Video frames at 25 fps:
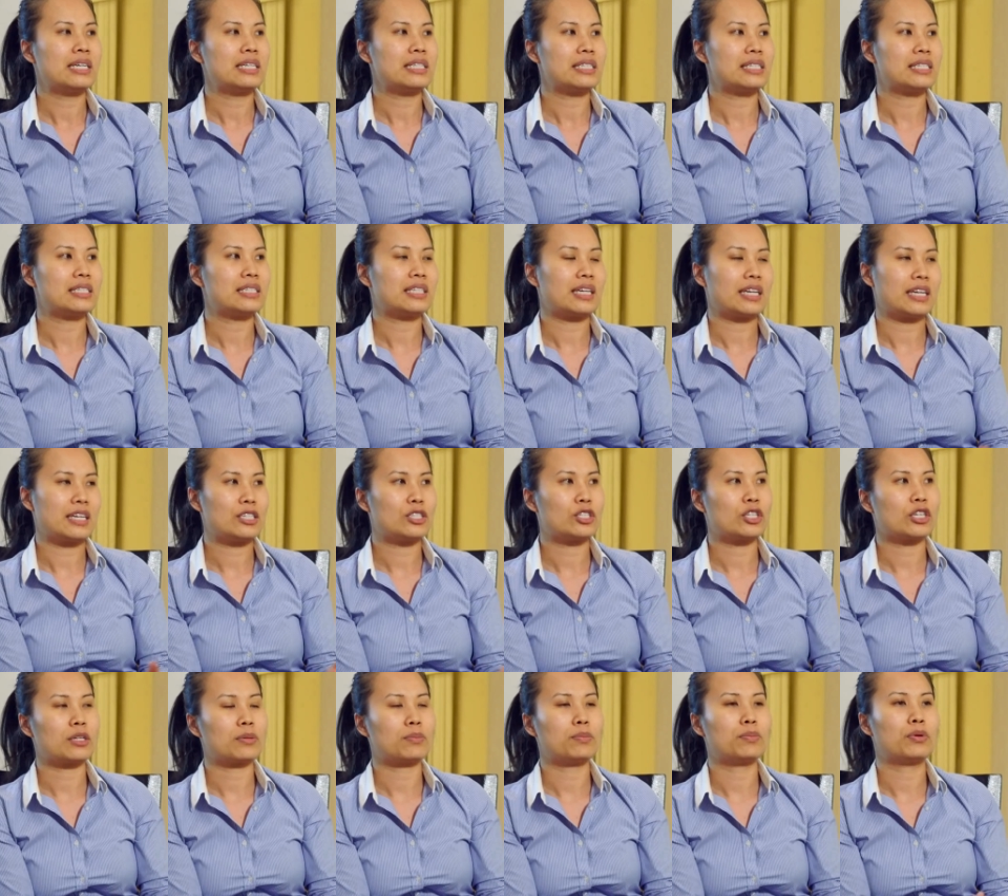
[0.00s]

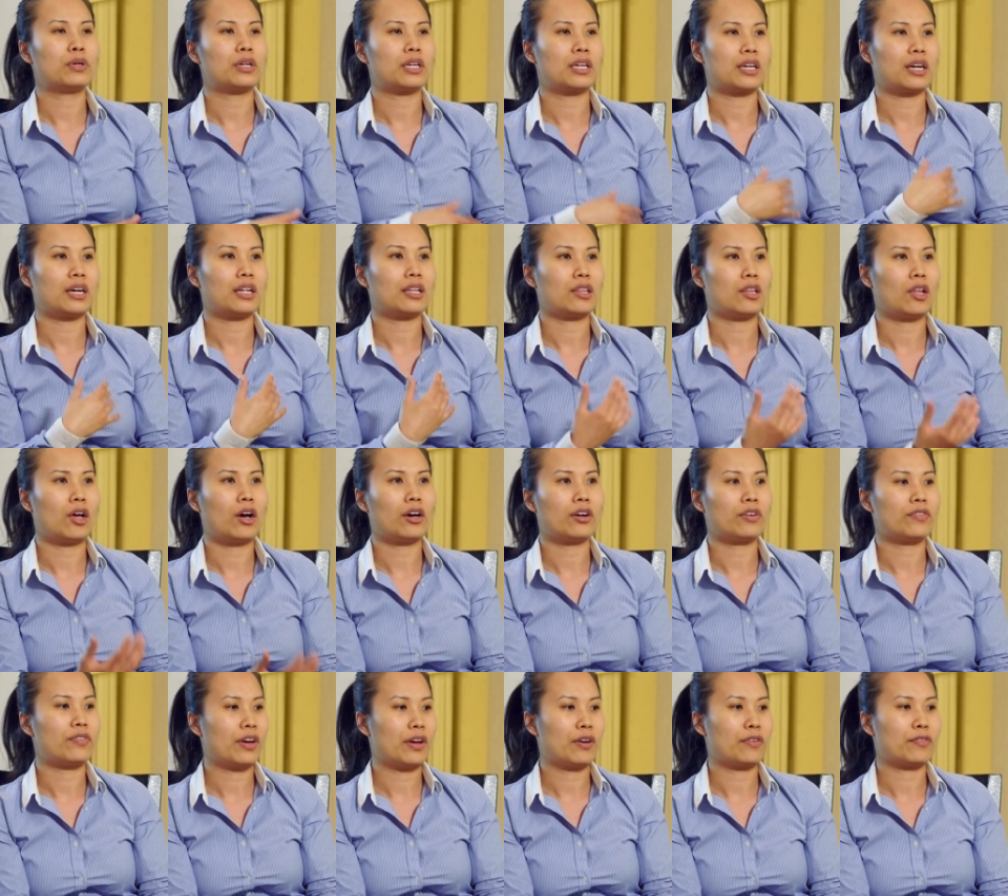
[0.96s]
Staging, putting a lot
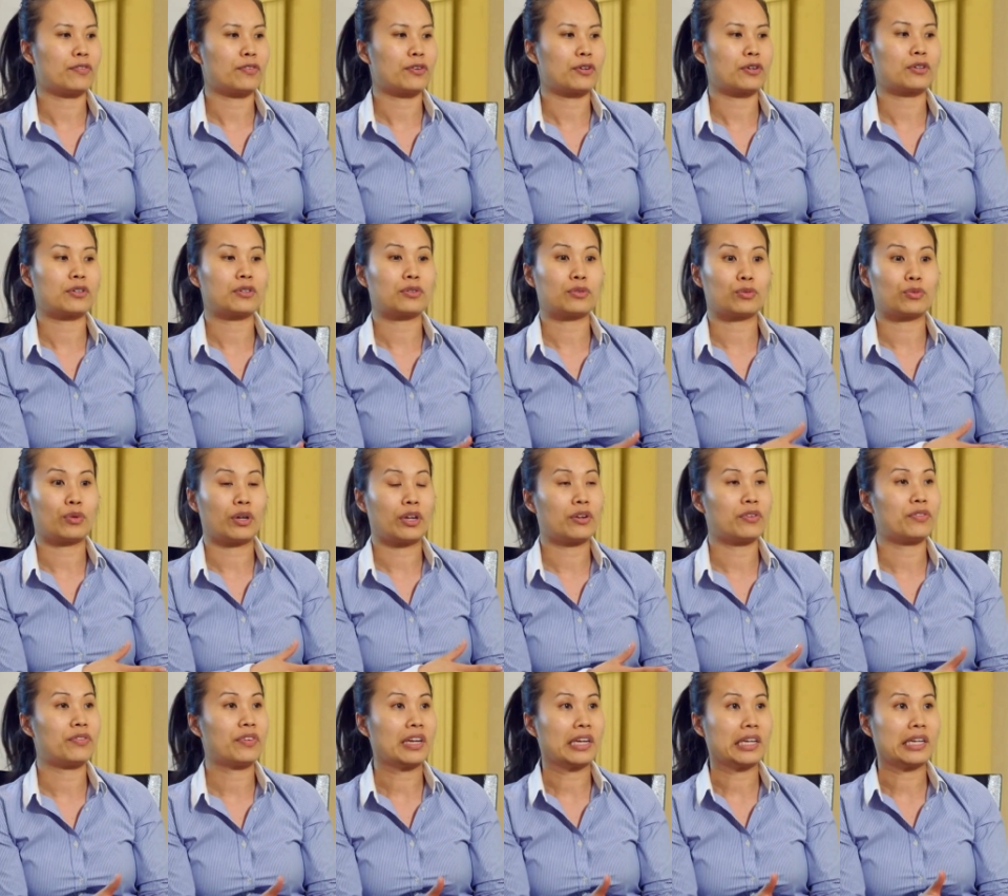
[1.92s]
of effort,
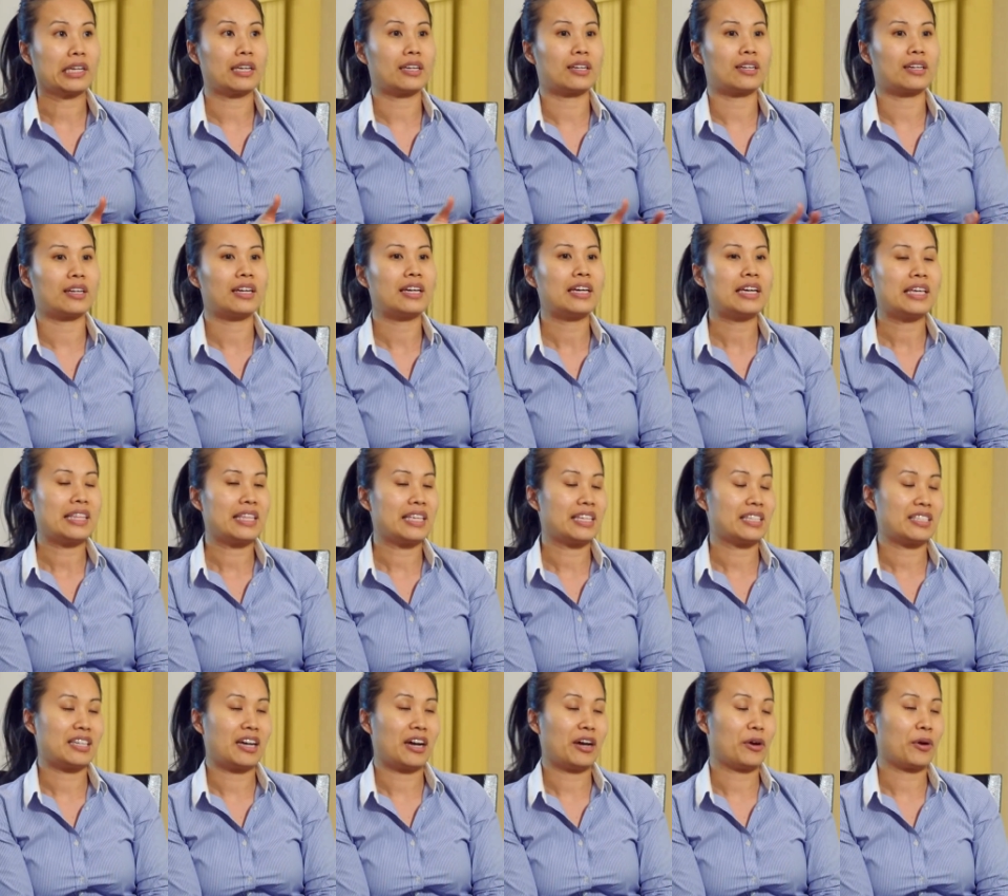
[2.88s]
renovating the
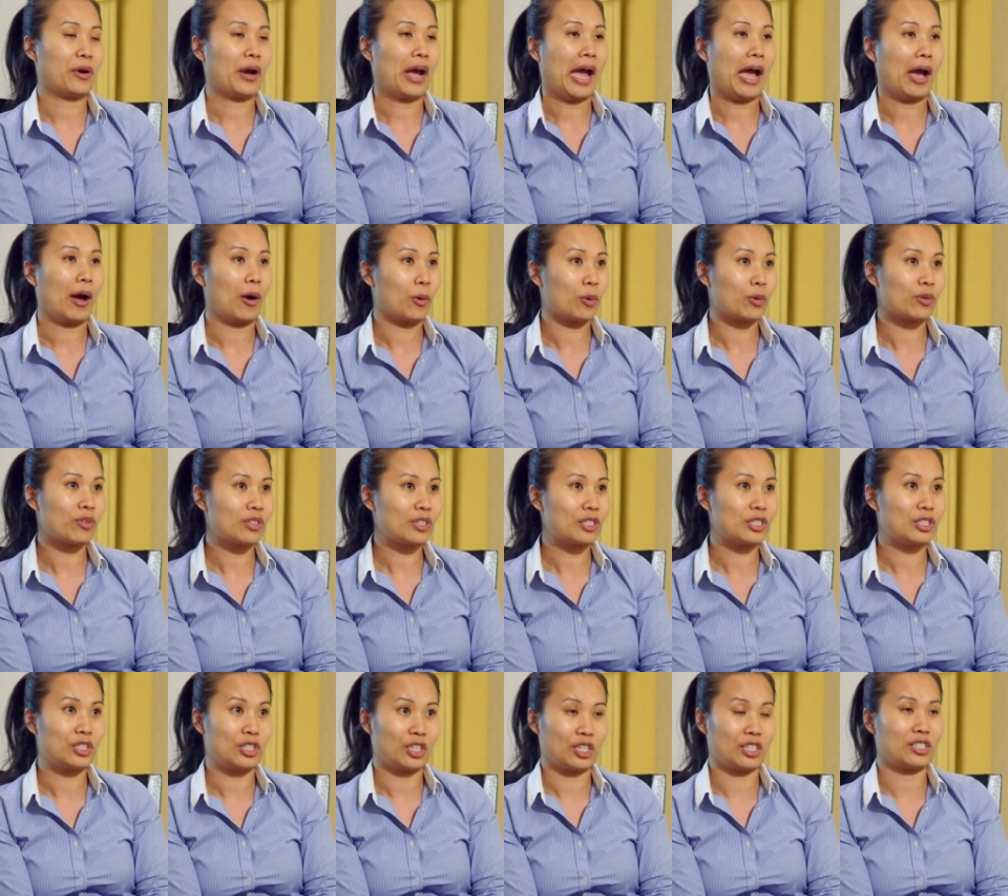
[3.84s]
entire
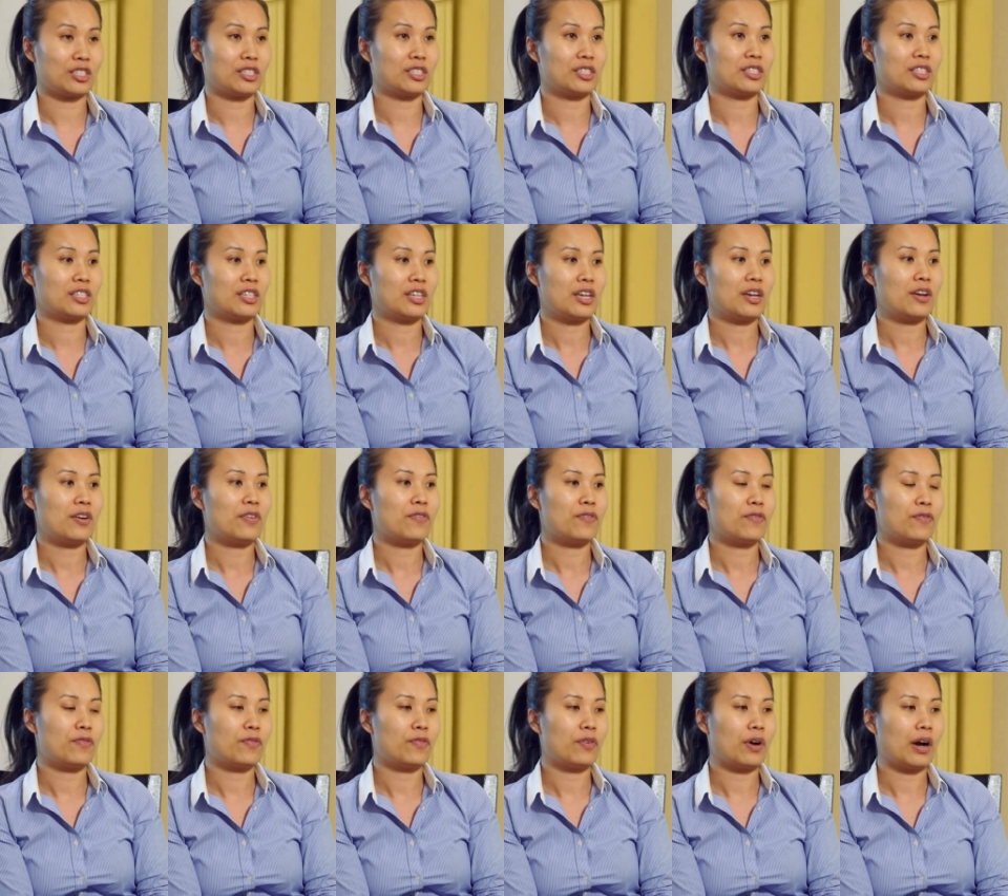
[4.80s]
house just
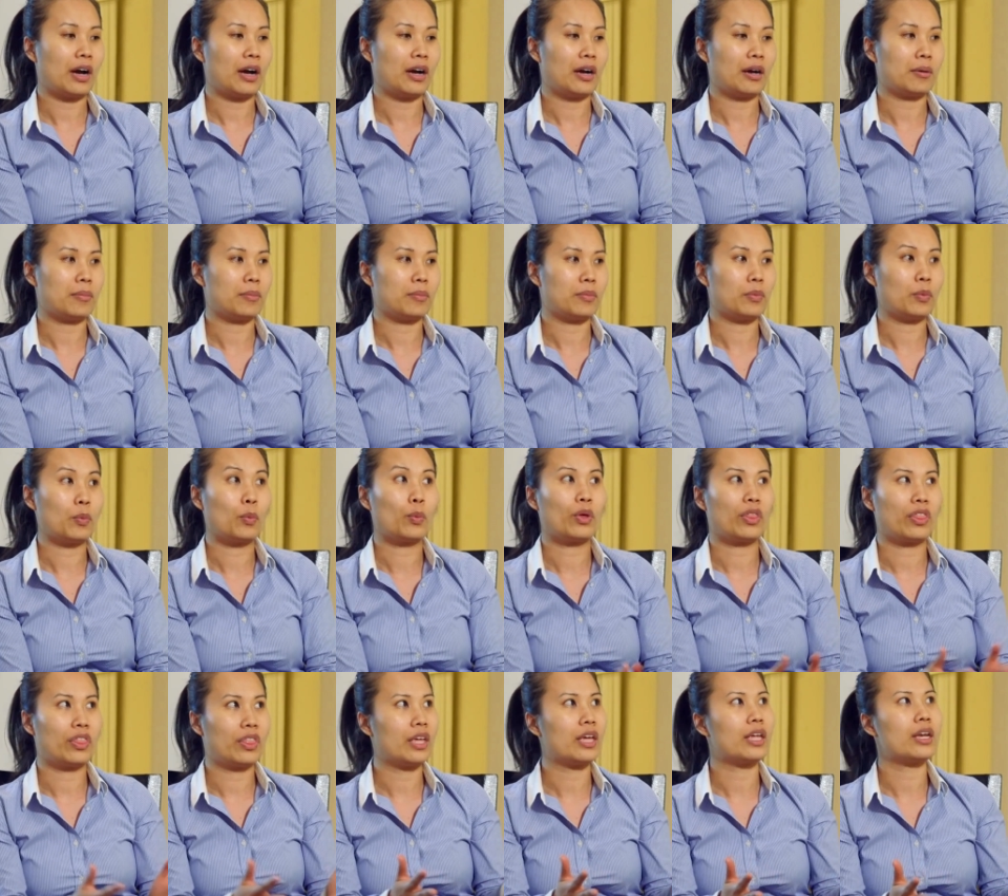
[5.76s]
um,
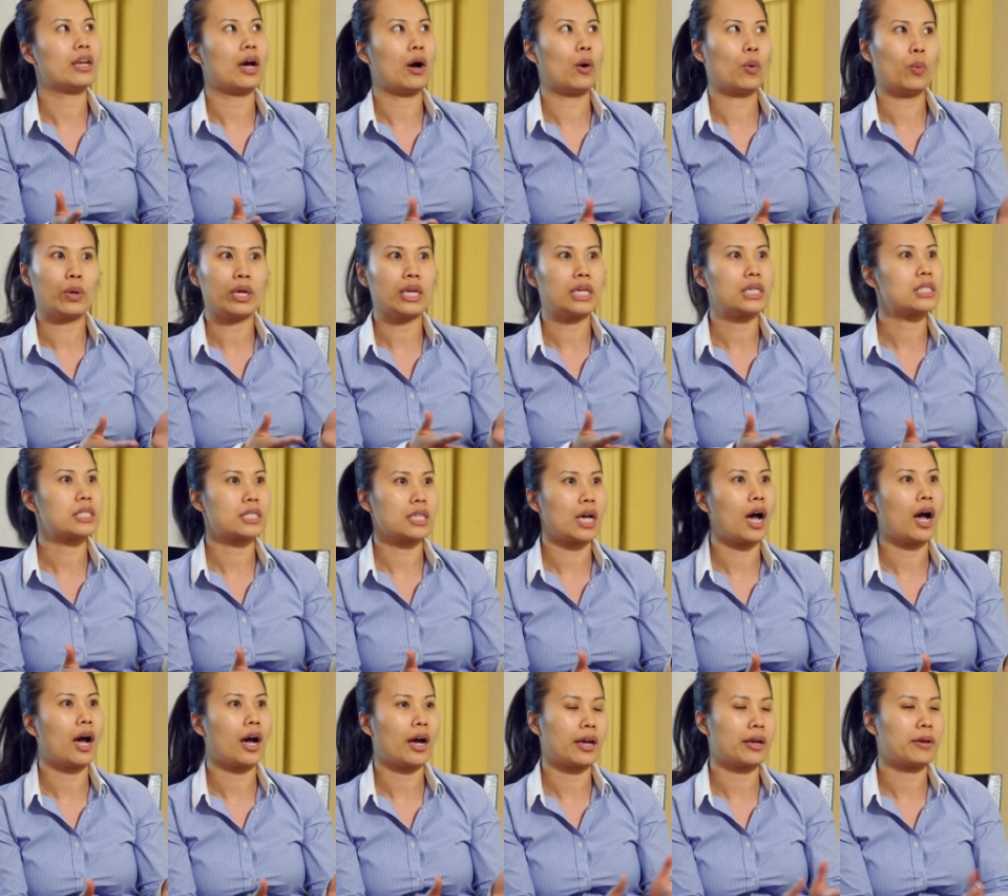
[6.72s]
within a week's
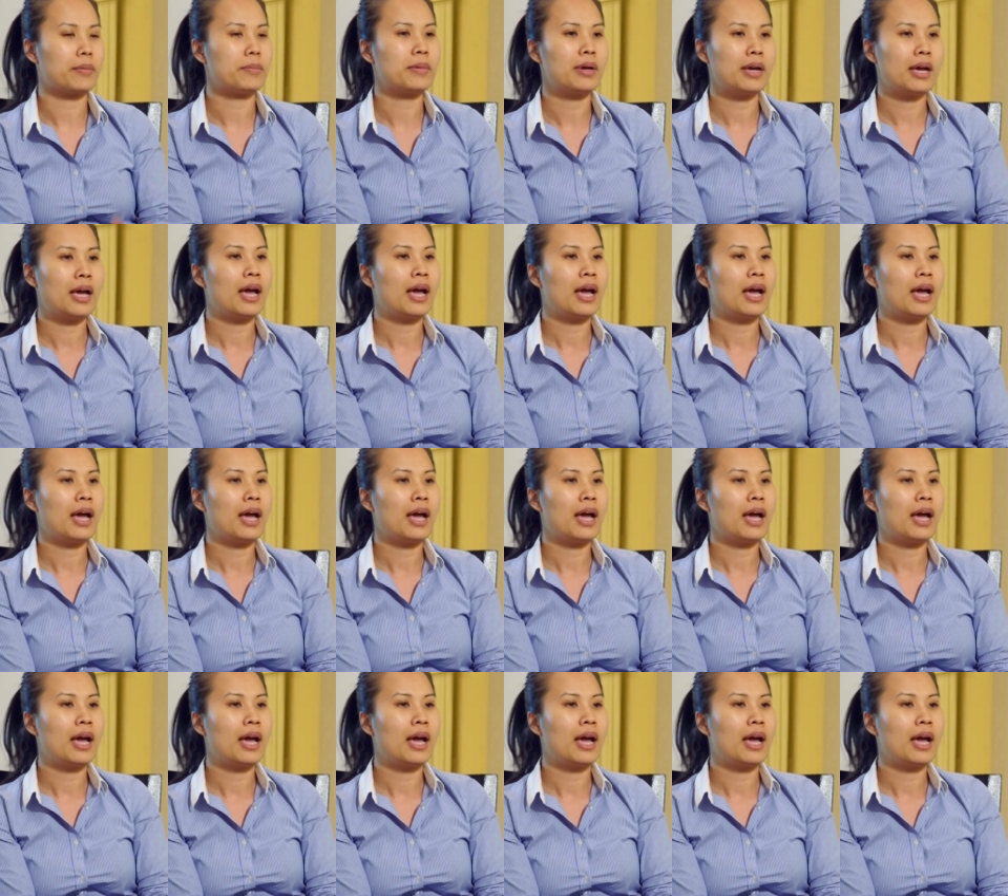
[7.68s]
time.